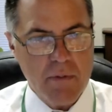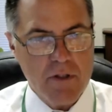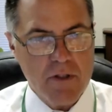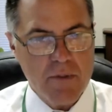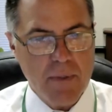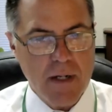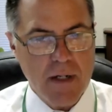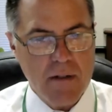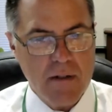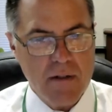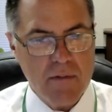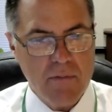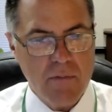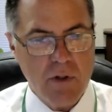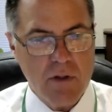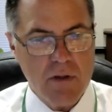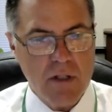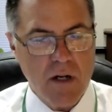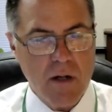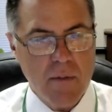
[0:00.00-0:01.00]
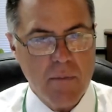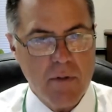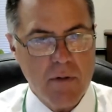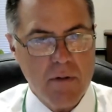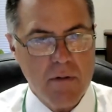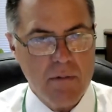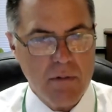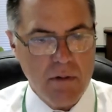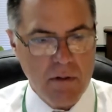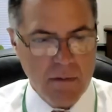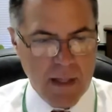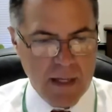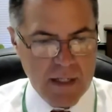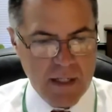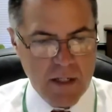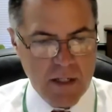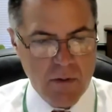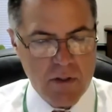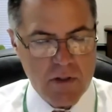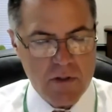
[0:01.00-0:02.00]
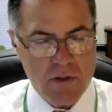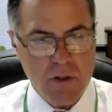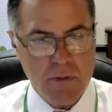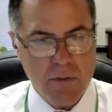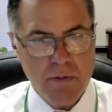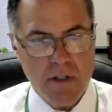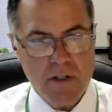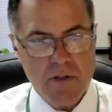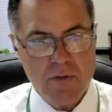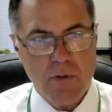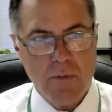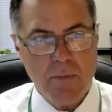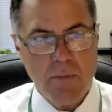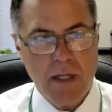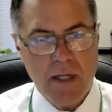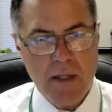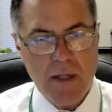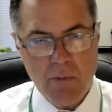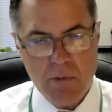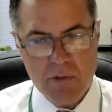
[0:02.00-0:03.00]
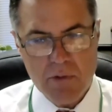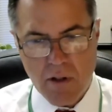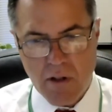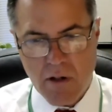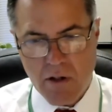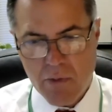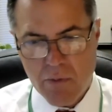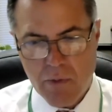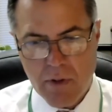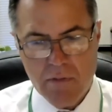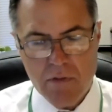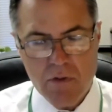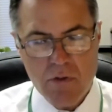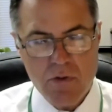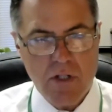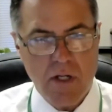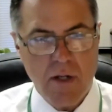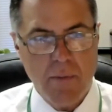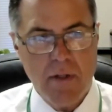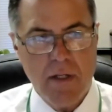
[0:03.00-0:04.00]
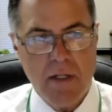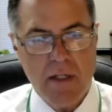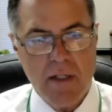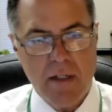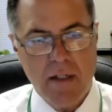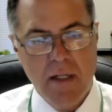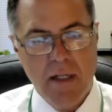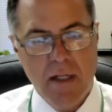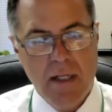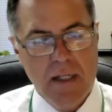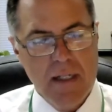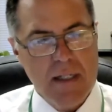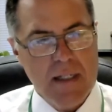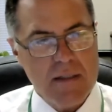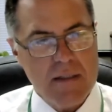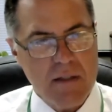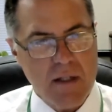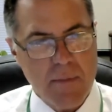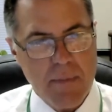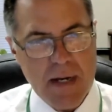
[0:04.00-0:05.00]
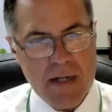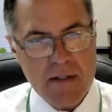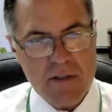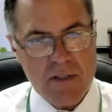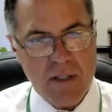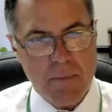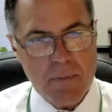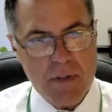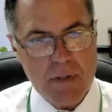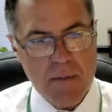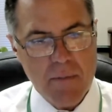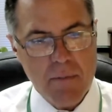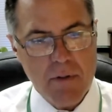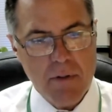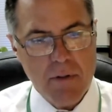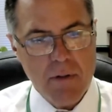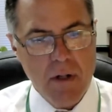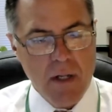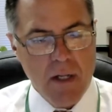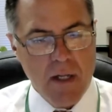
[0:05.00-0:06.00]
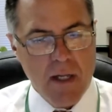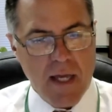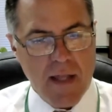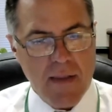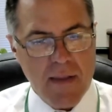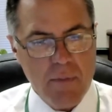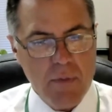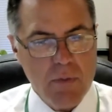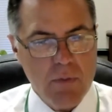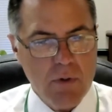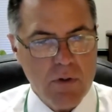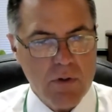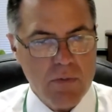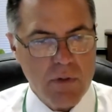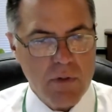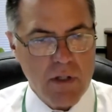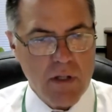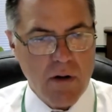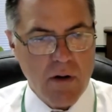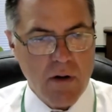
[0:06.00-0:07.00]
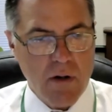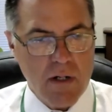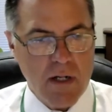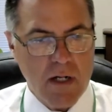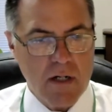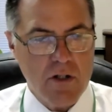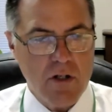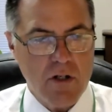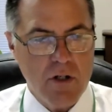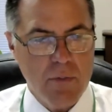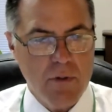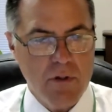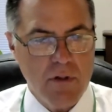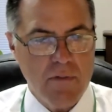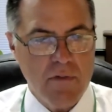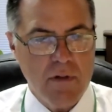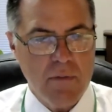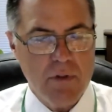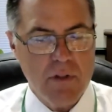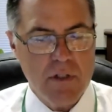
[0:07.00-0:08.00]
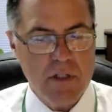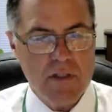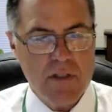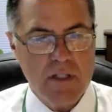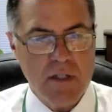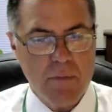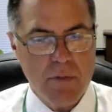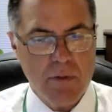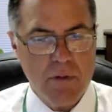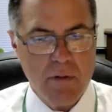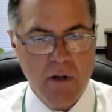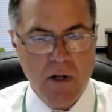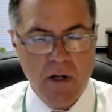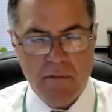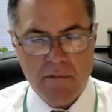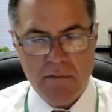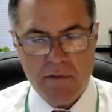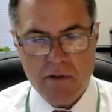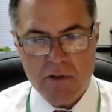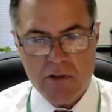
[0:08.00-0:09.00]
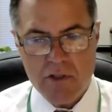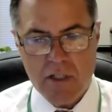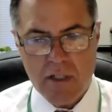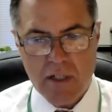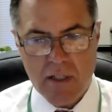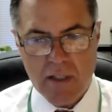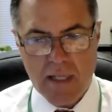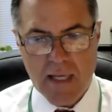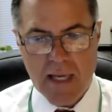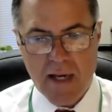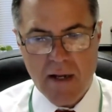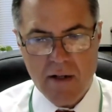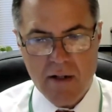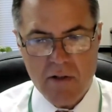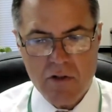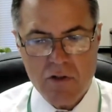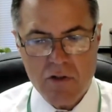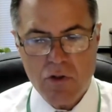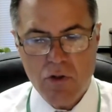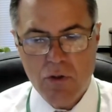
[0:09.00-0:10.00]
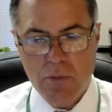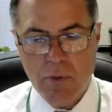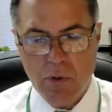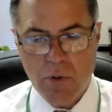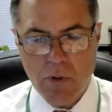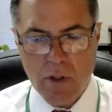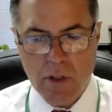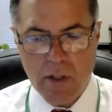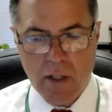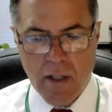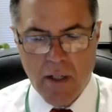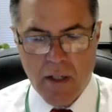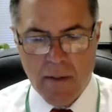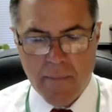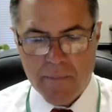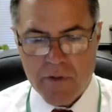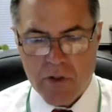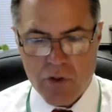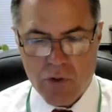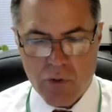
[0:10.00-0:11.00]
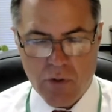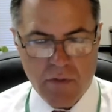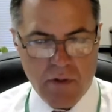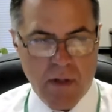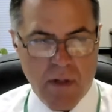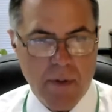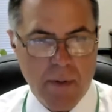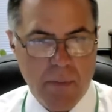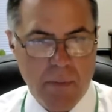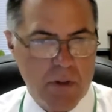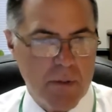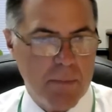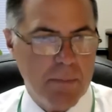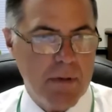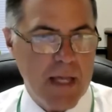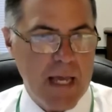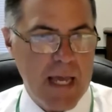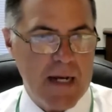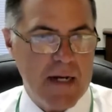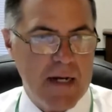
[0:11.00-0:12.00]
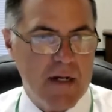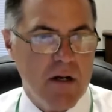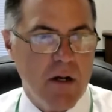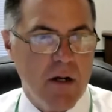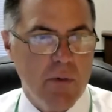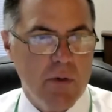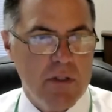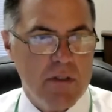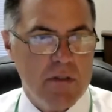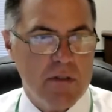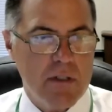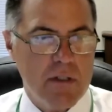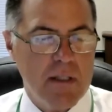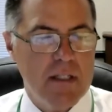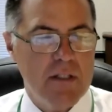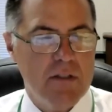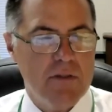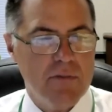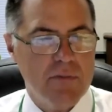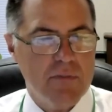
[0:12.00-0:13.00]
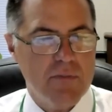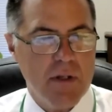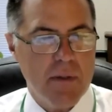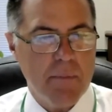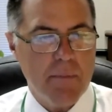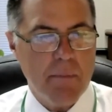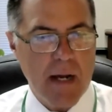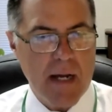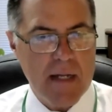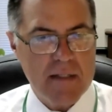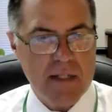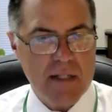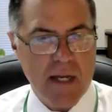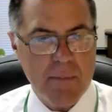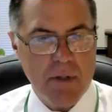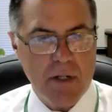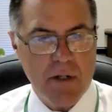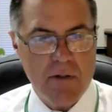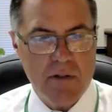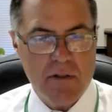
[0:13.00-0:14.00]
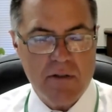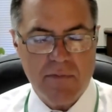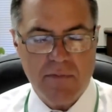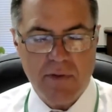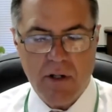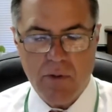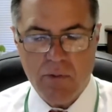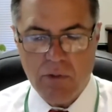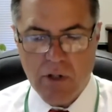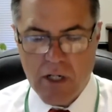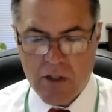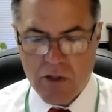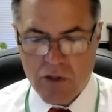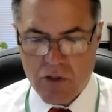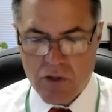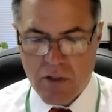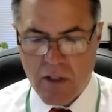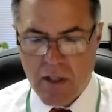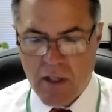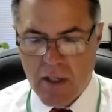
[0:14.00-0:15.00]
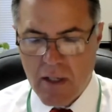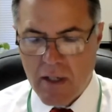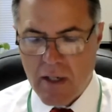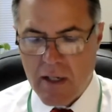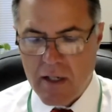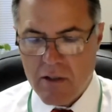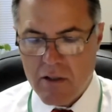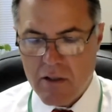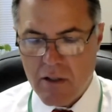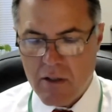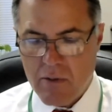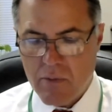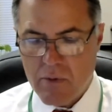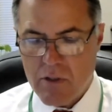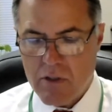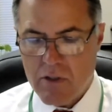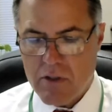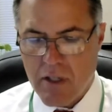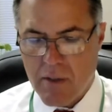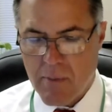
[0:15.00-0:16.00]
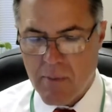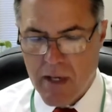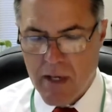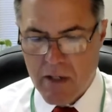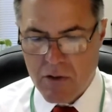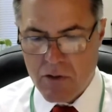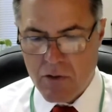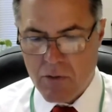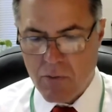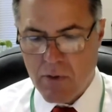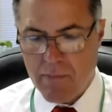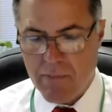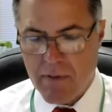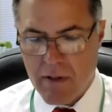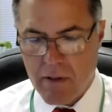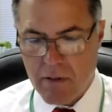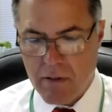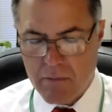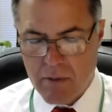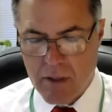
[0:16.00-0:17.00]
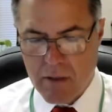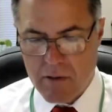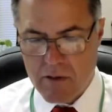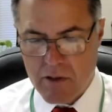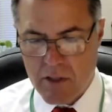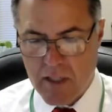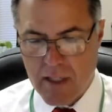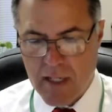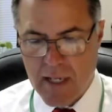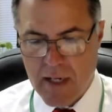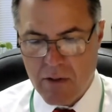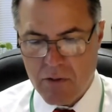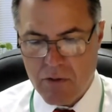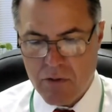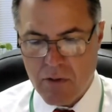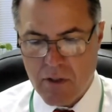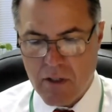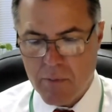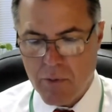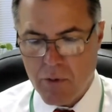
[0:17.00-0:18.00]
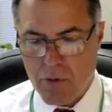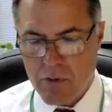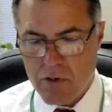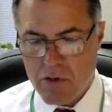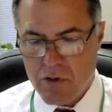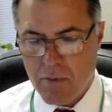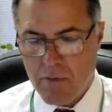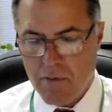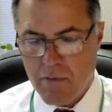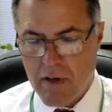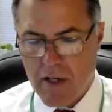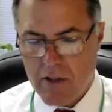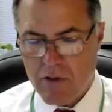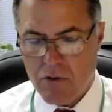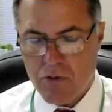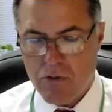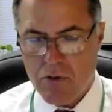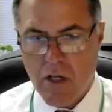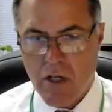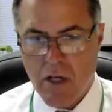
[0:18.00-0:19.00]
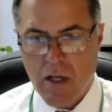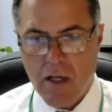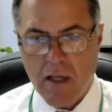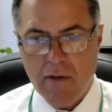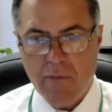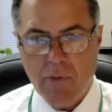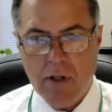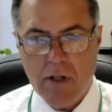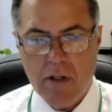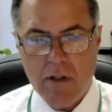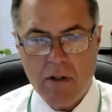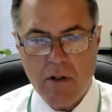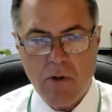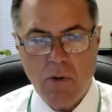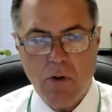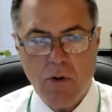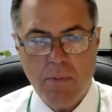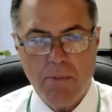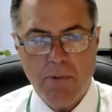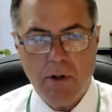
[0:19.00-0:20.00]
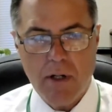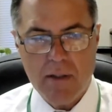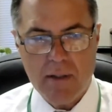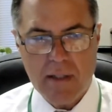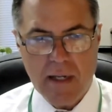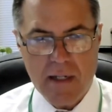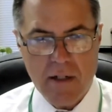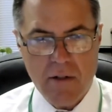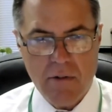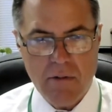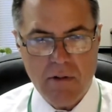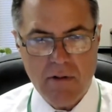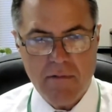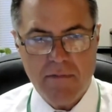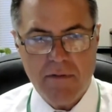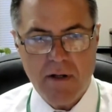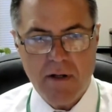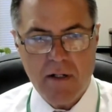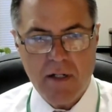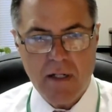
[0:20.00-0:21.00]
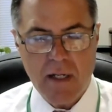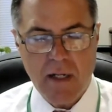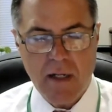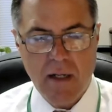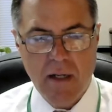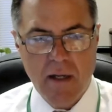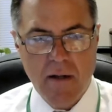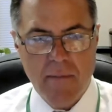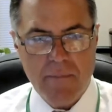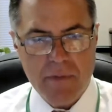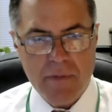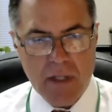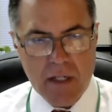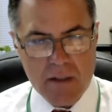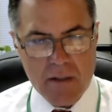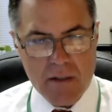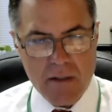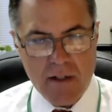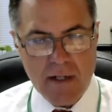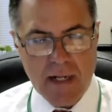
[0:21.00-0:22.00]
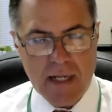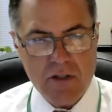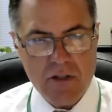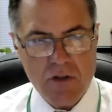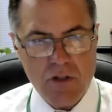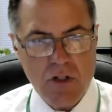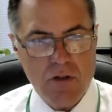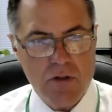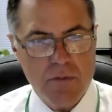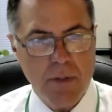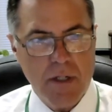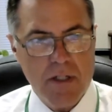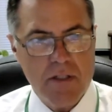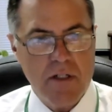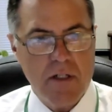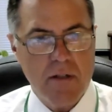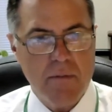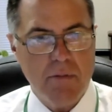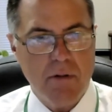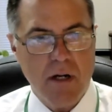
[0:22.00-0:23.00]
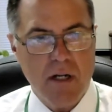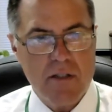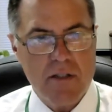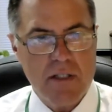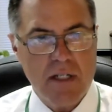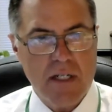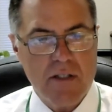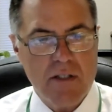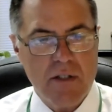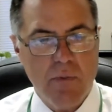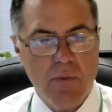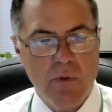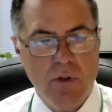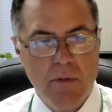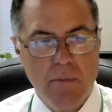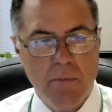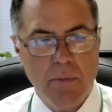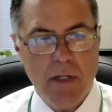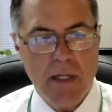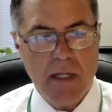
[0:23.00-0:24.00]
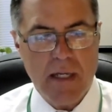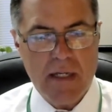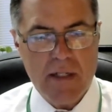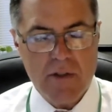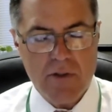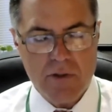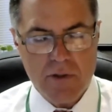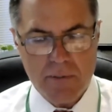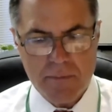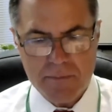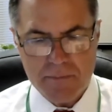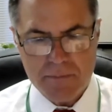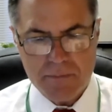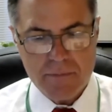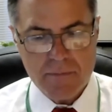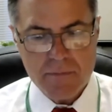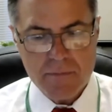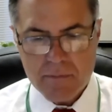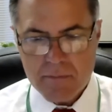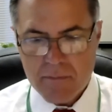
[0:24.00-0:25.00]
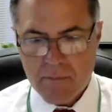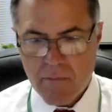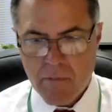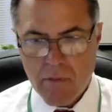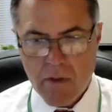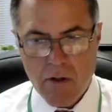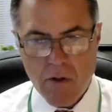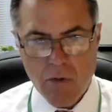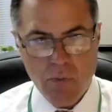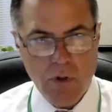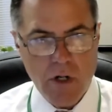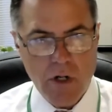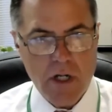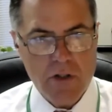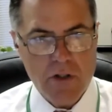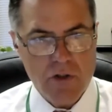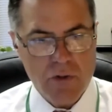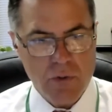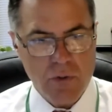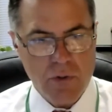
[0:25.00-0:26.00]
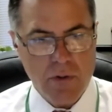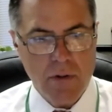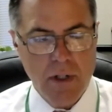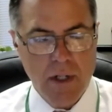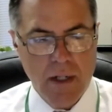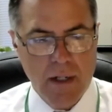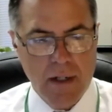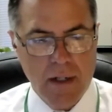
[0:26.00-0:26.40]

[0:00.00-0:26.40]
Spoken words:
perspective what the number of that year-end surplus would be until all the revenues come in, until about September. And then we worked really hard in October, November, December for the city, the county, and the school board to sort of come up with a plan. And it always, at least in my time here, has felt rushed. And in talking with the city manager, we felt, and city council and our board of supervisors, if we could incorporate that year-end funding into the next year's budgeting process, it wouldn't be as rushed or